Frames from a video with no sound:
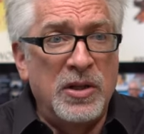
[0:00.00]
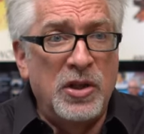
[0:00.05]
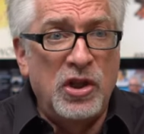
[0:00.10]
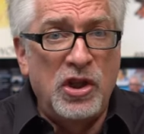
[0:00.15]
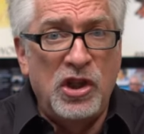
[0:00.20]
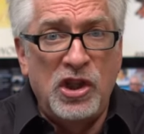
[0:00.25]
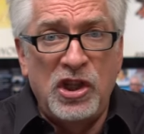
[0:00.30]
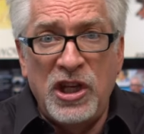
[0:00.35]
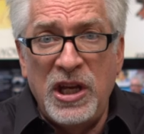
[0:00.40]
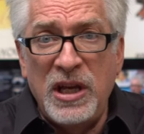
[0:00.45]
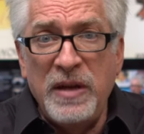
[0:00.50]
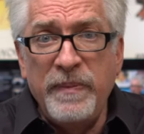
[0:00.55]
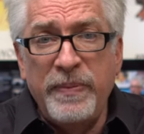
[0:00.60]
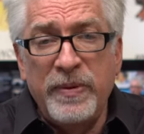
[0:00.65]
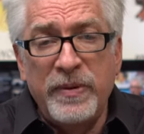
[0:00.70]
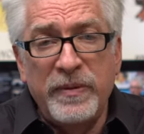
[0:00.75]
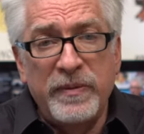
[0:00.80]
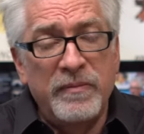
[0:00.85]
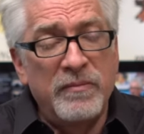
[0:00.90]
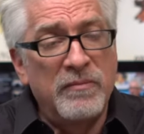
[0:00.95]
cheap,
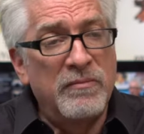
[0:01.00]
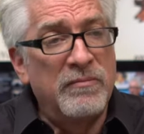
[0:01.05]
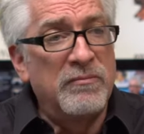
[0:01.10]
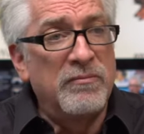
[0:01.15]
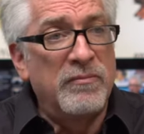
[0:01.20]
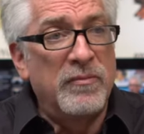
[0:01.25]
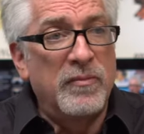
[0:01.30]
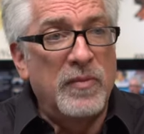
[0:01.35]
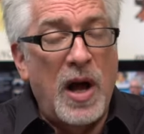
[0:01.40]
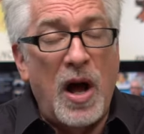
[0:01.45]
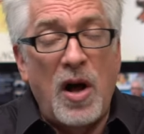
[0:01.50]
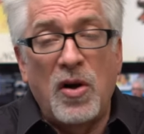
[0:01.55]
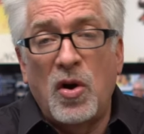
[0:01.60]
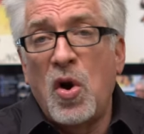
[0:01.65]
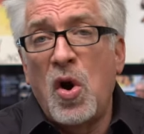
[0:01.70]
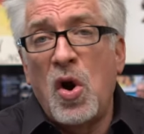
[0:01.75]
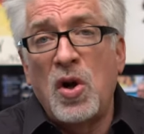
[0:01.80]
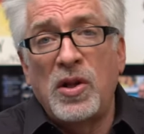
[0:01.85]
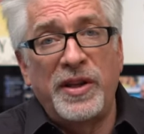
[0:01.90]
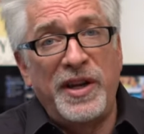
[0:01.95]
I'll
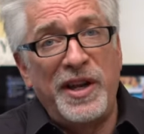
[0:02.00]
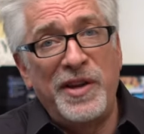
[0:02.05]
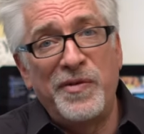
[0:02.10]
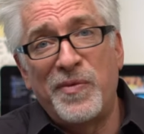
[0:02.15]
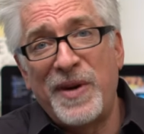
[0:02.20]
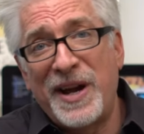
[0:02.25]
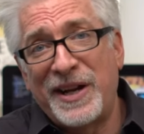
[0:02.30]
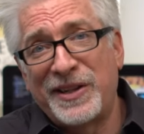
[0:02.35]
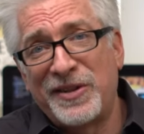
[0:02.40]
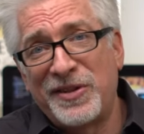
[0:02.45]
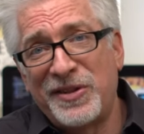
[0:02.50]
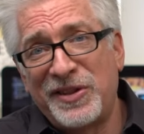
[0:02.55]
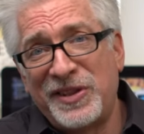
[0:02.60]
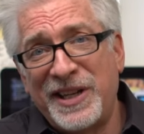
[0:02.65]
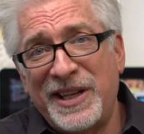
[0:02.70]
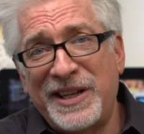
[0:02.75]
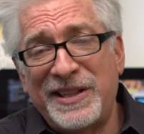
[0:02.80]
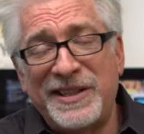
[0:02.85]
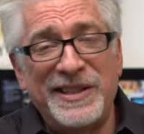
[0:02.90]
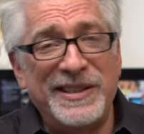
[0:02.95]
call it erector
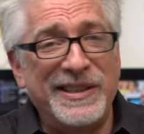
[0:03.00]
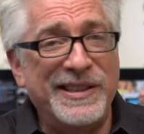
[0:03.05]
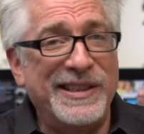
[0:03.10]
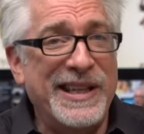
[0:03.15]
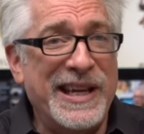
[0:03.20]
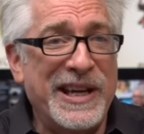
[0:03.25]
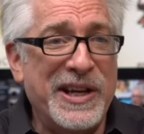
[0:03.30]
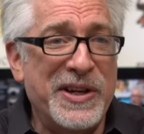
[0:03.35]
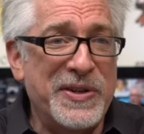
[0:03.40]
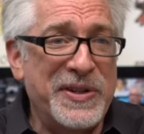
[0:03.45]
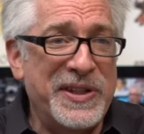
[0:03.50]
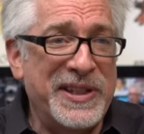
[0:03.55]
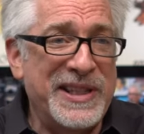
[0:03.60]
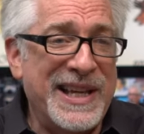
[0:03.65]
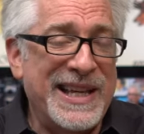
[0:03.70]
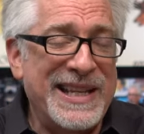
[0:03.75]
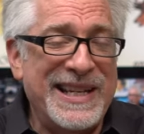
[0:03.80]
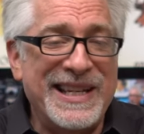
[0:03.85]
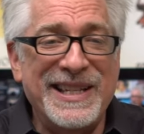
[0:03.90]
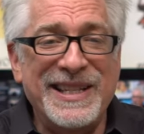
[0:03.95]
set, Lego
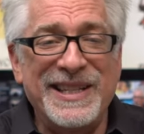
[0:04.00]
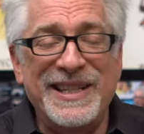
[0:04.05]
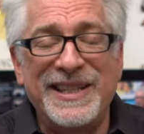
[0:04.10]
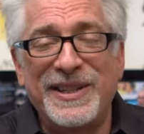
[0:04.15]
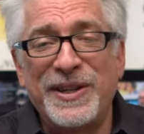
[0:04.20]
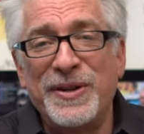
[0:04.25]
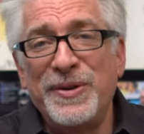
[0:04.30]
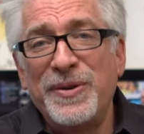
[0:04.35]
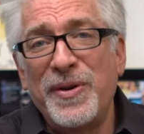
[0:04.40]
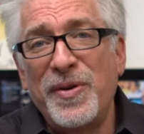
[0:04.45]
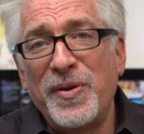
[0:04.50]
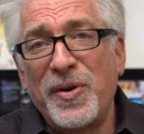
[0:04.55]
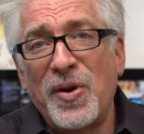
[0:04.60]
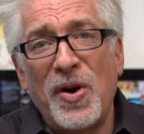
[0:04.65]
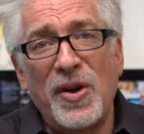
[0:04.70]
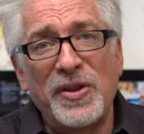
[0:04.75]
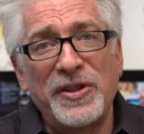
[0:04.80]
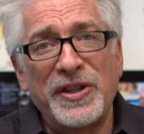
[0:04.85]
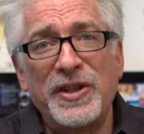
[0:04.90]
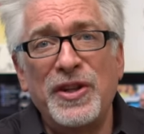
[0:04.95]
set, Zacuto
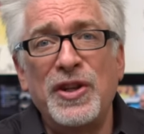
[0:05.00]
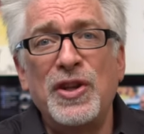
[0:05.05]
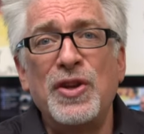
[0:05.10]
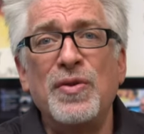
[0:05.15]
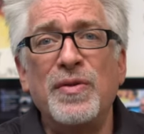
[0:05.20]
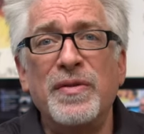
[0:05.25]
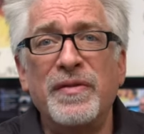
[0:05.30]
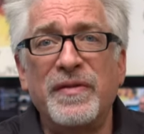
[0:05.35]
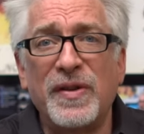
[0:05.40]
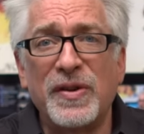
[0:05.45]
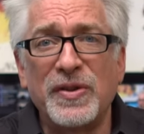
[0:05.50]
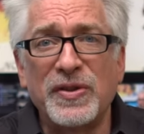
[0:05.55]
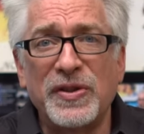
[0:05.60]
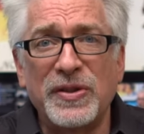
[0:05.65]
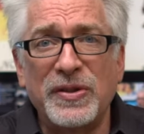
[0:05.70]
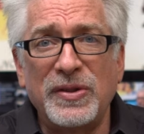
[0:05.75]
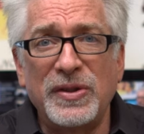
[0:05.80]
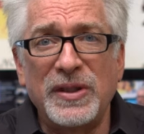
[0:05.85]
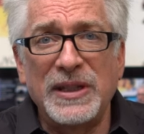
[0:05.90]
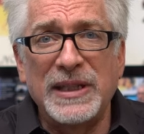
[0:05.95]
calls it
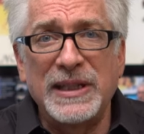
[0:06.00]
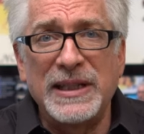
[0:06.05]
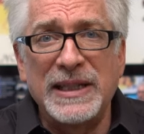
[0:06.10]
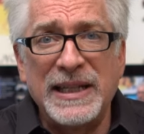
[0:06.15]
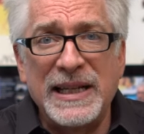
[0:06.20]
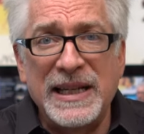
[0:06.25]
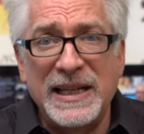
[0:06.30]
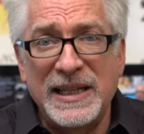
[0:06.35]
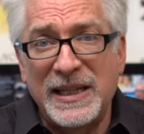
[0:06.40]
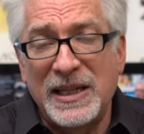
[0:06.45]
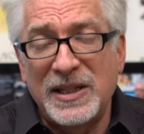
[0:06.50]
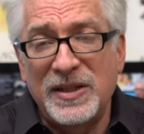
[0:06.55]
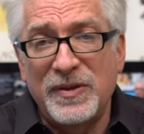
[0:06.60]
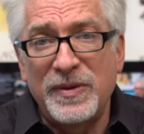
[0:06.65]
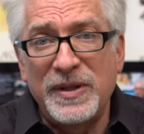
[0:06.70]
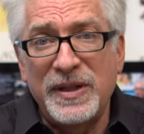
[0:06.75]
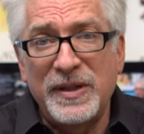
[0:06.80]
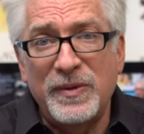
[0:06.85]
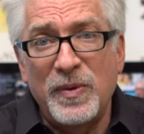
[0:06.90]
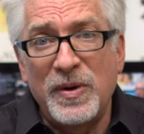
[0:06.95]
universal
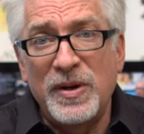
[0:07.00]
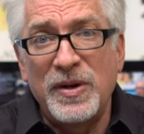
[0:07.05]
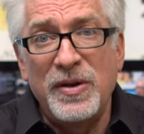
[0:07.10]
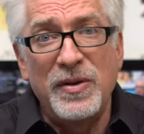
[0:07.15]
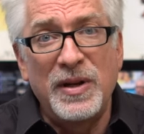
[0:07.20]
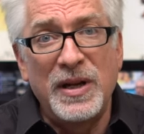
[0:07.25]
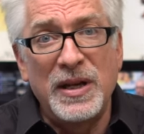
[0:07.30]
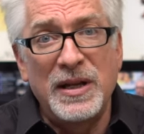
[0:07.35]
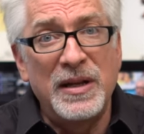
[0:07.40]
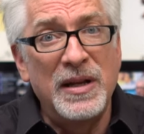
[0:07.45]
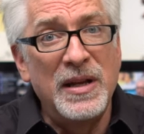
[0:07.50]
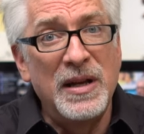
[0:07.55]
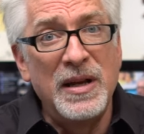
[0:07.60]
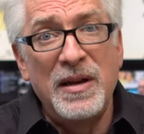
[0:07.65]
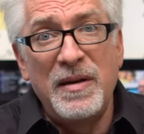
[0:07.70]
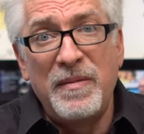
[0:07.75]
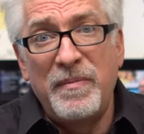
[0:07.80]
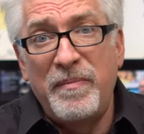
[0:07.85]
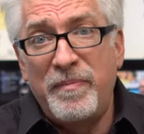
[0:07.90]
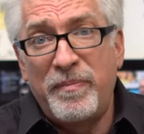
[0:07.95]
accessories, where you can
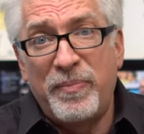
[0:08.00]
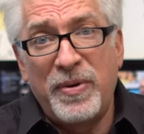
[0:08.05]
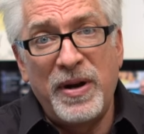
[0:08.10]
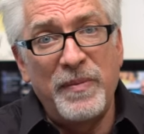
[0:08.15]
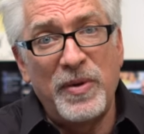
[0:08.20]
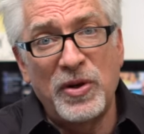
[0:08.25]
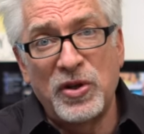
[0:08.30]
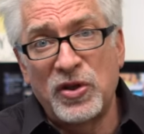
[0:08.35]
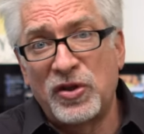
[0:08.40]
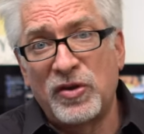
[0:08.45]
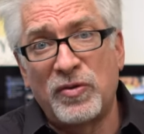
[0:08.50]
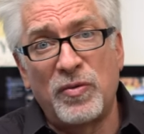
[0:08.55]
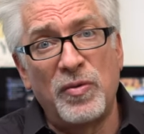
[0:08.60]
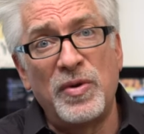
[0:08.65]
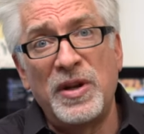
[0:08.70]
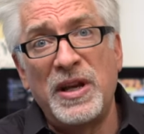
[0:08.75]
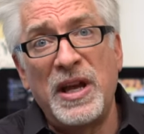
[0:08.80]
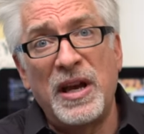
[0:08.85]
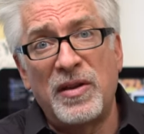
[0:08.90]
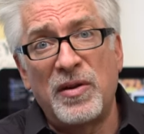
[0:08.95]
pretty much screw
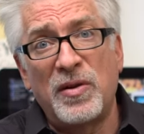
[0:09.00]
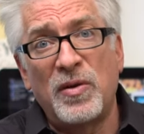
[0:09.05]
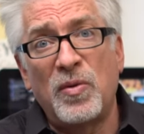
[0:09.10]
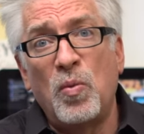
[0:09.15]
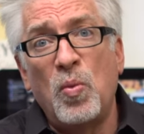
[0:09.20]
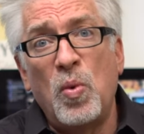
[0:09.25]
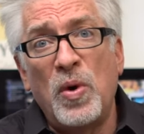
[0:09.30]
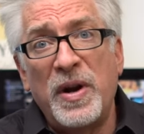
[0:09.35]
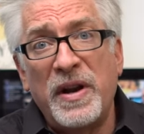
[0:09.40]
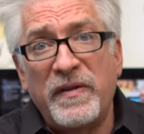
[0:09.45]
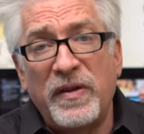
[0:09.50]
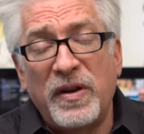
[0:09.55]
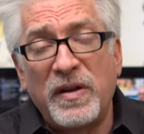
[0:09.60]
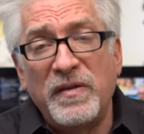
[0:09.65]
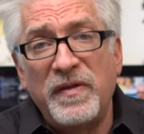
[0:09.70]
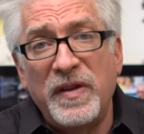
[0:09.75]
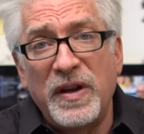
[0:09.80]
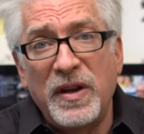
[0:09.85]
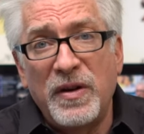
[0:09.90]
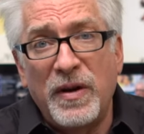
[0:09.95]
together whatever
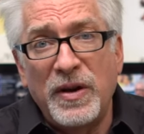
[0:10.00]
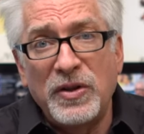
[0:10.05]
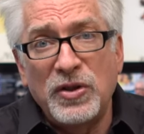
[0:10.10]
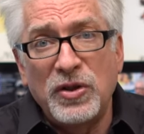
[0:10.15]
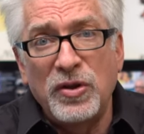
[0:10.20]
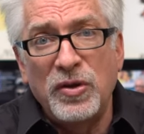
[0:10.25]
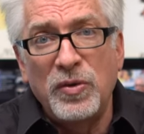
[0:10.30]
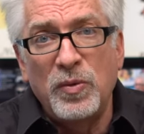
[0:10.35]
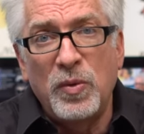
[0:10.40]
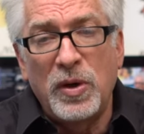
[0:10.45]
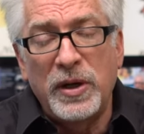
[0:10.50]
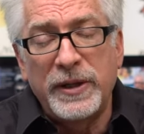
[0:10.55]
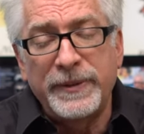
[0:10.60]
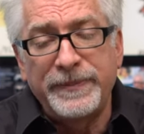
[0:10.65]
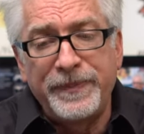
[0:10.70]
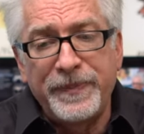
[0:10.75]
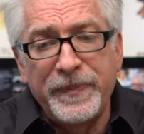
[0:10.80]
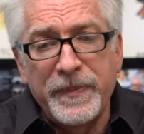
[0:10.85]
configuration you want.